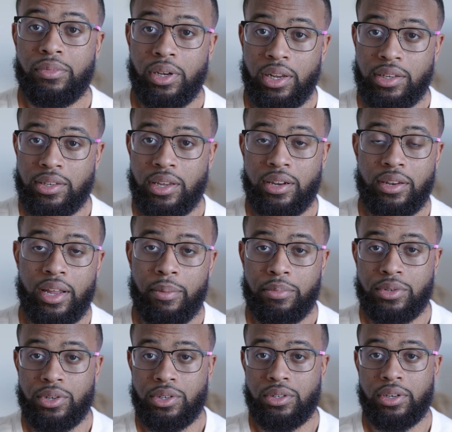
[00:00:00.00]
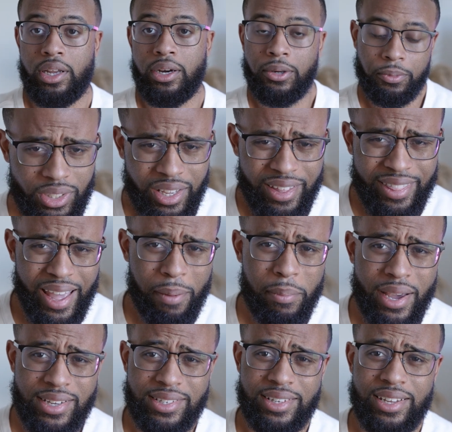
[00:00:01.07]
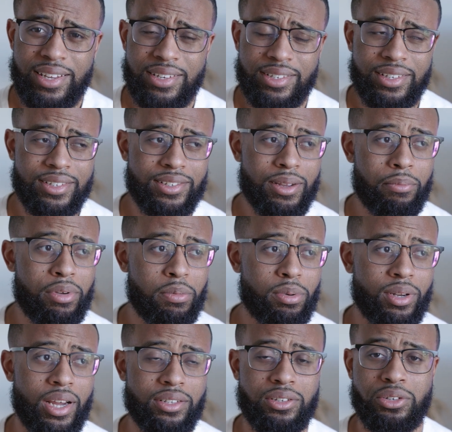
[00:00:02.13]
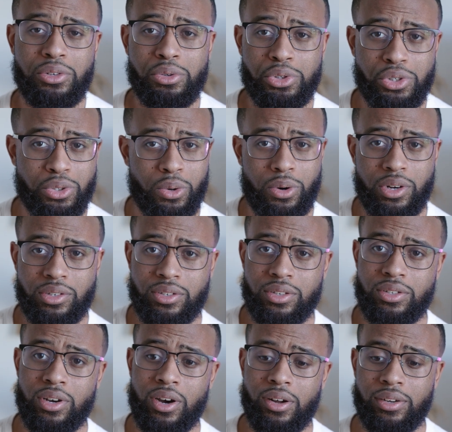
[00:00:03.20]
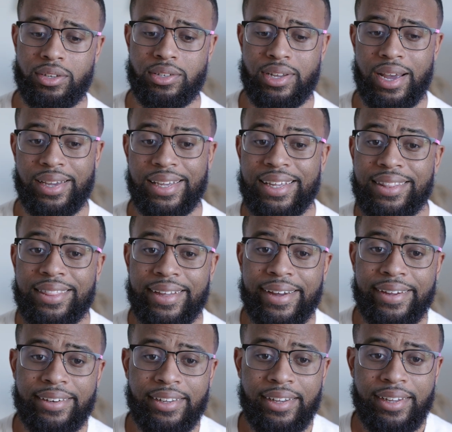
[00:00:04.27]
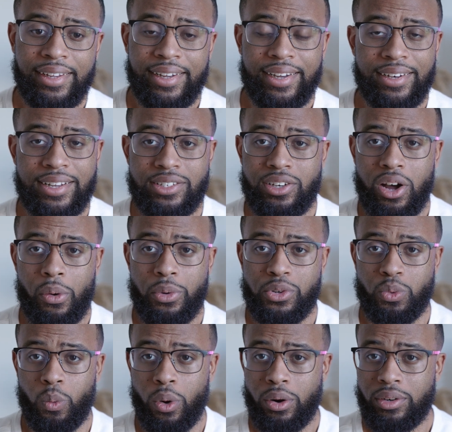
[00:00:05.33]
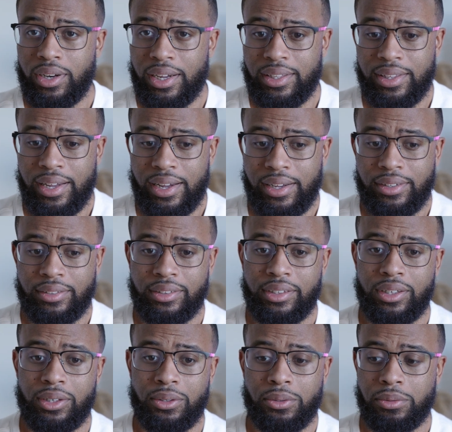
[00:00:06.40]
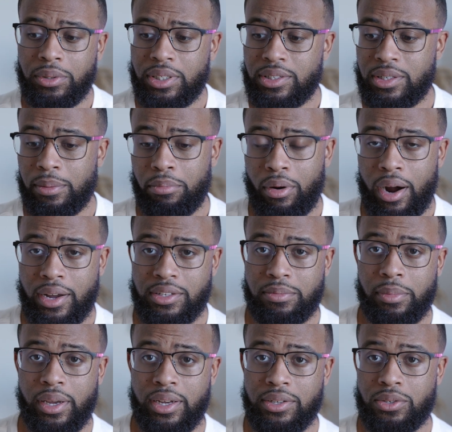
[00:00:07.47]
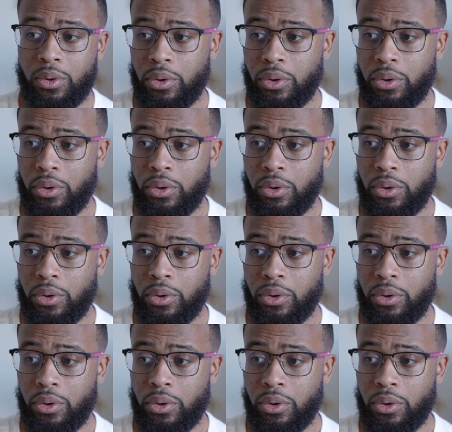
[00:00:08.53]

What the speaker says: let's get in that position now. And that makes it easy. Some people like to do shortest to tallest. I get that. It doesn't always work like that, because the bridesmaids or